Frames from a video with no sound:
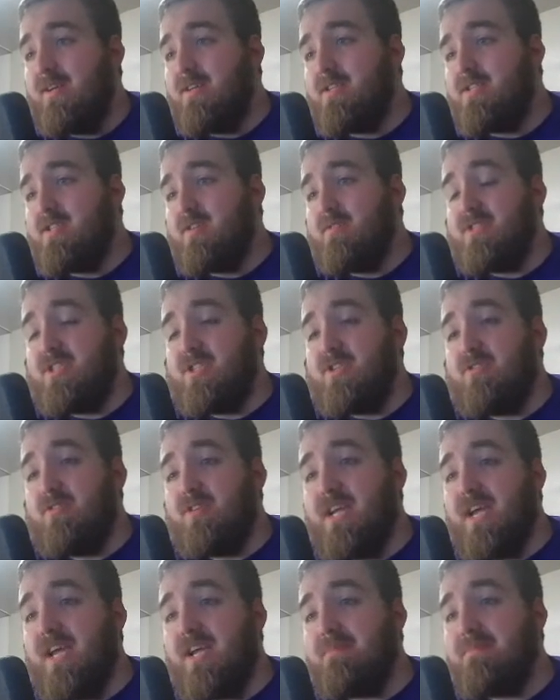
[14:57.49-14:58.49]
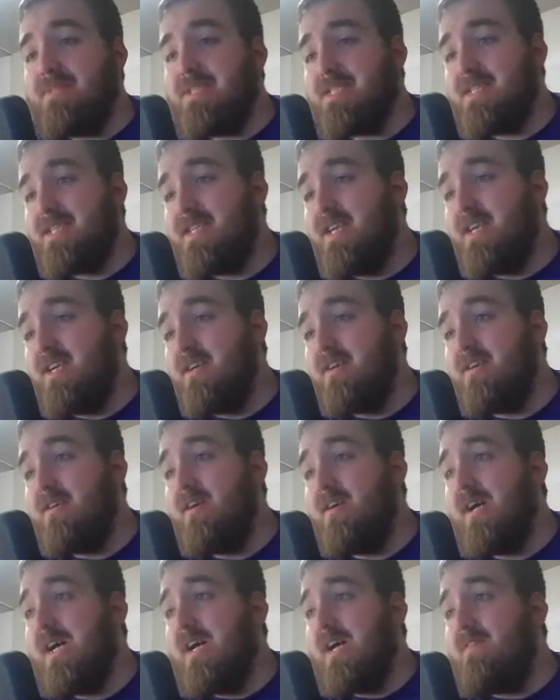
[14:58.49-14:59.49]
So a two-game
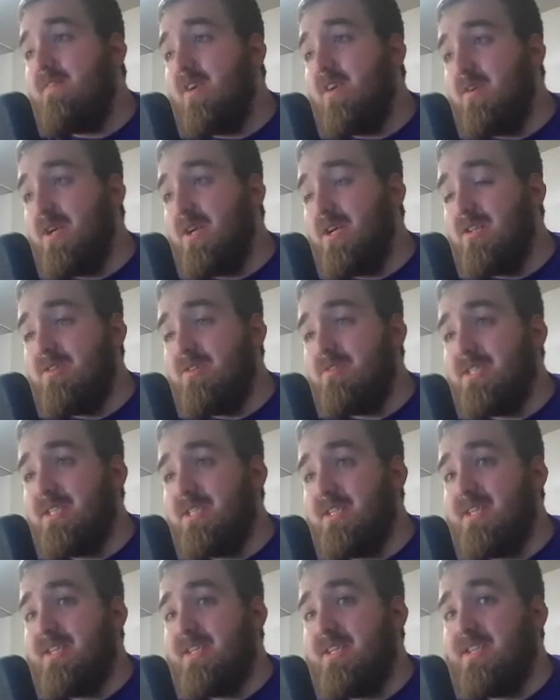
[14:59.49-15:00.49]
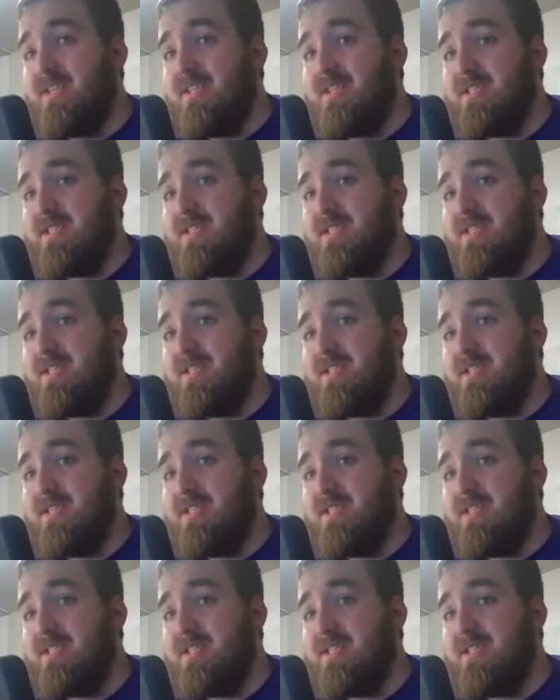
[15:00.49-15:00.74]
skid very close to the end of the